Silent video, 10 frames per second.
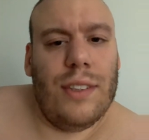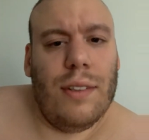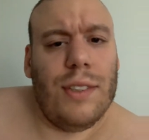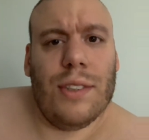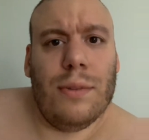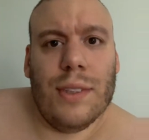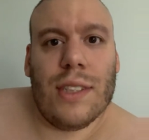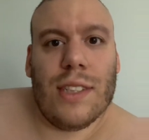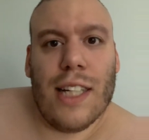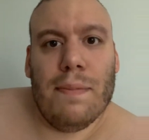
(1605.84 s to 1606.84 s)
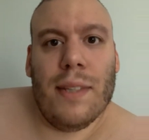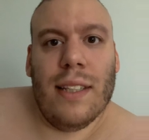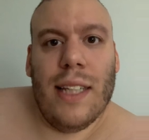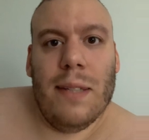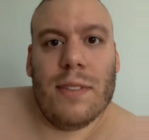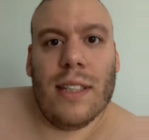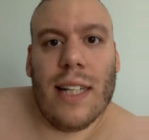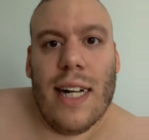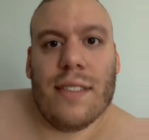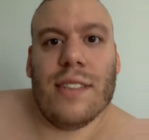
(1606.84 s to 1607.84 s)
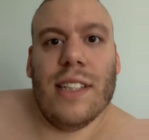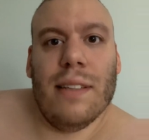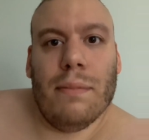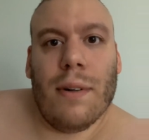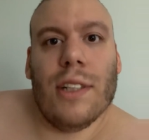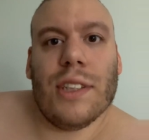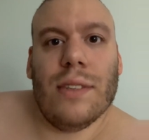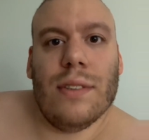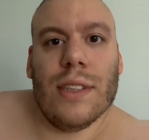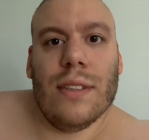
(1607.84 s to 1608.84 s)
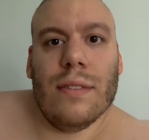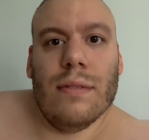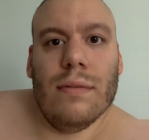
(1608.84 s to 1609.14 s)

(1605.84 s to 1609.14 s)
Crystal was the type that leaves a lasting impression on you.